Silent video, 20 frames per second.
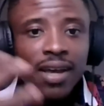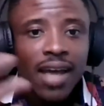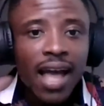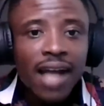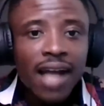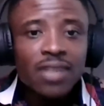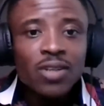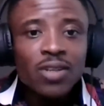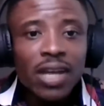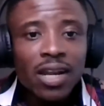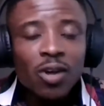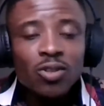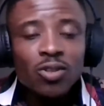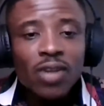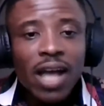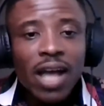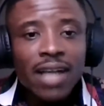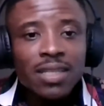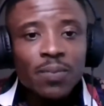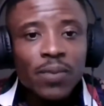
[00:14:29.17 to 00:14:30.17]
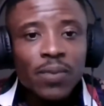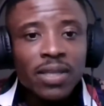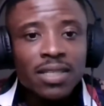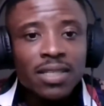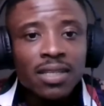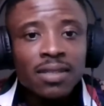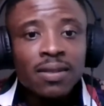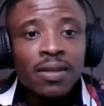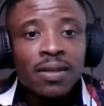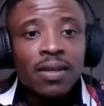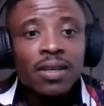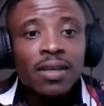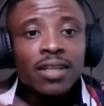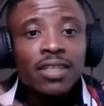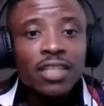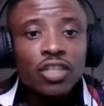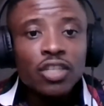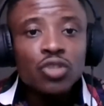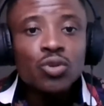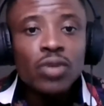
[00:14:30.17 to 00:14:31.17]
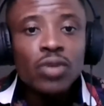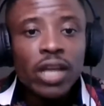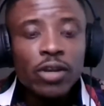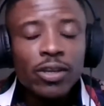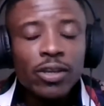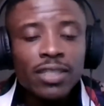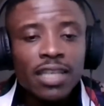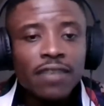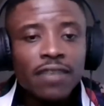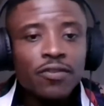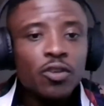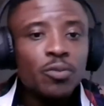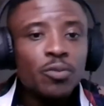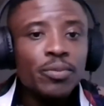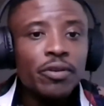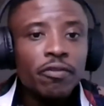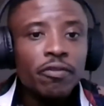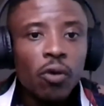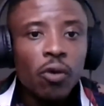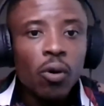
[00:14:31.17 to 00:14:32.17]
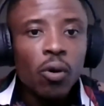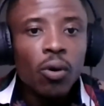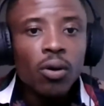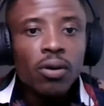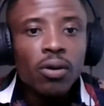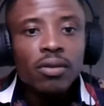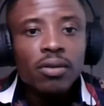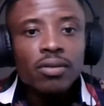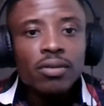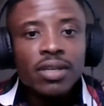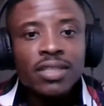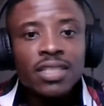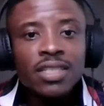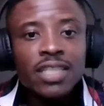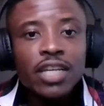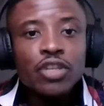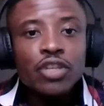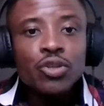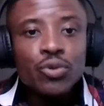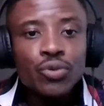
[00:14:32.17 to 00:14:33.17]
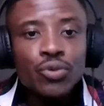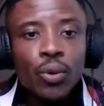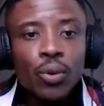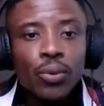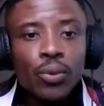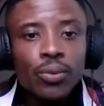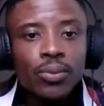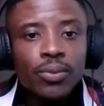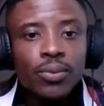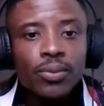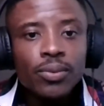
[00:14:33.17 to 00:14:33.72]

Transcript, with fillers: And you can also ask the person, this role that you're interviewing me for, is it a new role?